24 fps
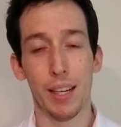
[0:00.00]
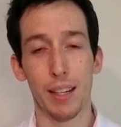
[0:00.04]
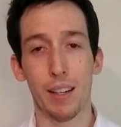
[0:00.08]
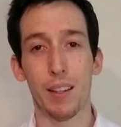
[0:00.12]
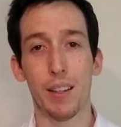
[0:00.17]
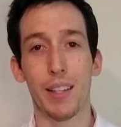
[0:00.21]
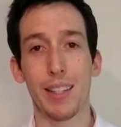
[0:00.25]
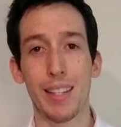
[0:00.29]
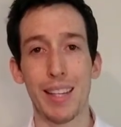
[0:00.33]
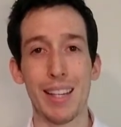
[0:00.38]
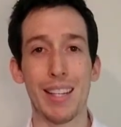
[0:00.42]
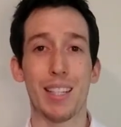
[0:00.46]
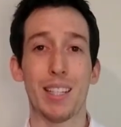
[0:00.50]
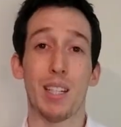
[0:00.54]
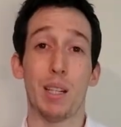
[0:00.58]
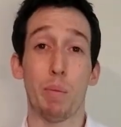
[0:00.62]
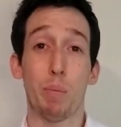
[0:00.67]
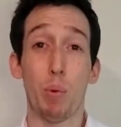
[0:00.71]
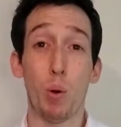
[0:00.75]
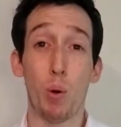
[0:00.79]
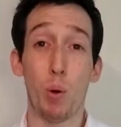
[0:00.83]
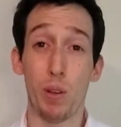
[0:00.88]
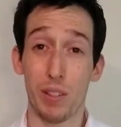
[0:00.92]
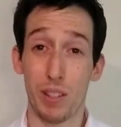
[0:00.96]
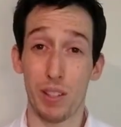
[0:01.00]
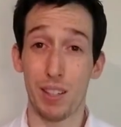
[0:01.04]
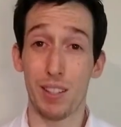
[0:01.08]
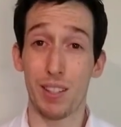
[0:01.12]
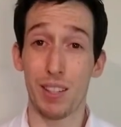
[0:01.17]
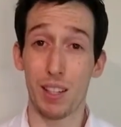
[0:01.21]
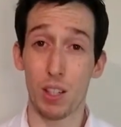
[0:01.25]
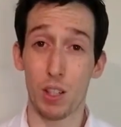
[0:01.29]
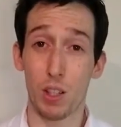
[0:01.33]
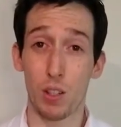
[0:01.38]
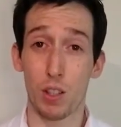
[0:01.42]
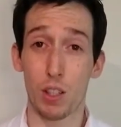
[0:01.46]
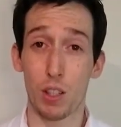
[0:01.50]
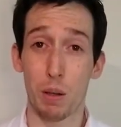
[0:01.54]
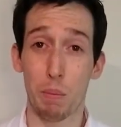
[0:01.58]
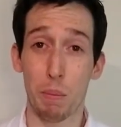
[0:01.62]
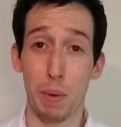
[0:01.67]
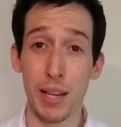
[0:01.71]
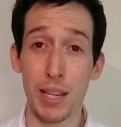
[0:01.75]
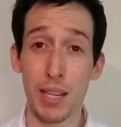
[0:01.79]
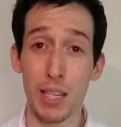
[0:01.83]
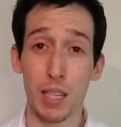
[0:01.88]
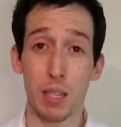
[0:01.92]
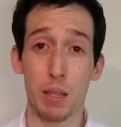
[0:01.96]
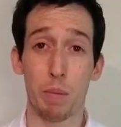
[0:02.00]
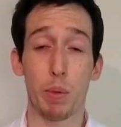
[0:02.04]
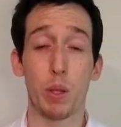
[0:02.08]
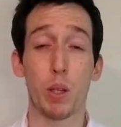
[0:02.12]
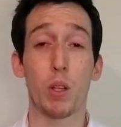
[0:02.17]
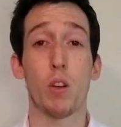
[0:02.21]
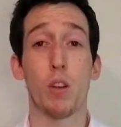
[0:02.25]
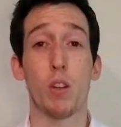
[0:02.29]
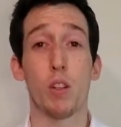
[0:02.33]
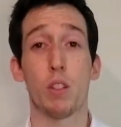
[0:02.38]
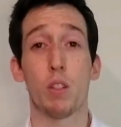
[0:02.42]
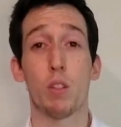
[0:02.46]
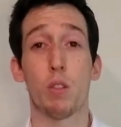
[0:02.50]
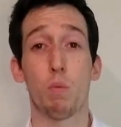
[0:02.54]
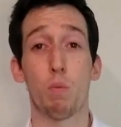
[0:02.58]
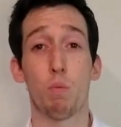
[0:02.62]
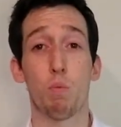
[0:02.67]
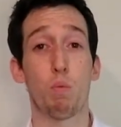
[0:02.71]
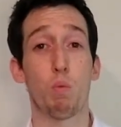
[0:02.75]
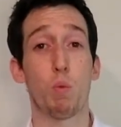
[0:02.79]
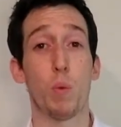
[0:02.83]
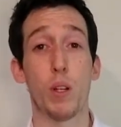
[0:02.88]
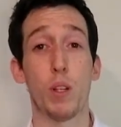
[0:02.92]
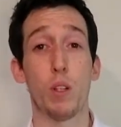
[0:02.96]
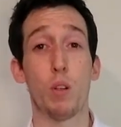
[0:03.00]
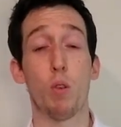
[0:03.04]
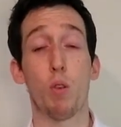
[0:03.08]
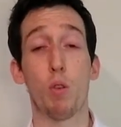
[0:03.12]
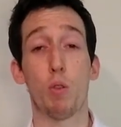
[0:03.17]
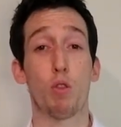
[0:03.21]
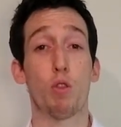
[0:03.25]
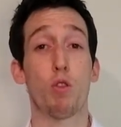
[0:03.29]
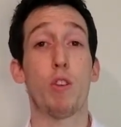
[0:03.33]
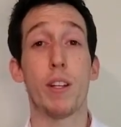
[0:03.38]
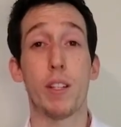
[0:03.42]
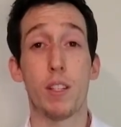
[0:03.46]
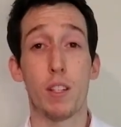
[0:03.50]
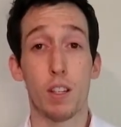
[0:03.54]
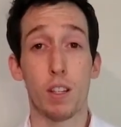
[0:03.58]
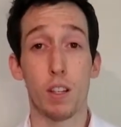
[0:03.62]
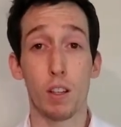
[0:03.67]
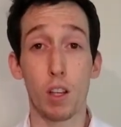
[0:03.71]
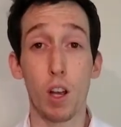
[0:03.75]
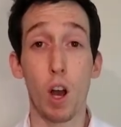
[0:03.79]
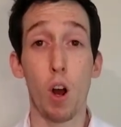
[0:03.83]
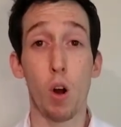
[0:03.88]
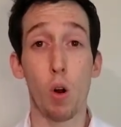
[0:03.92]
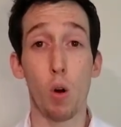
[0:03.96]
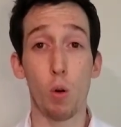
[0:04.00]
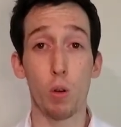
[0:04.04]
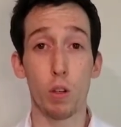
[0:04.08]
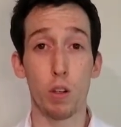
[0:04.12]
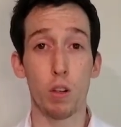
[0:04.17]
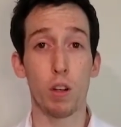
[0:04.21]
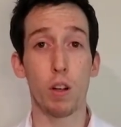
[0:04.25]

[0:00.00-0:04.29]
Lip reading: Now this is an important distinction to make because when you're treating a cold,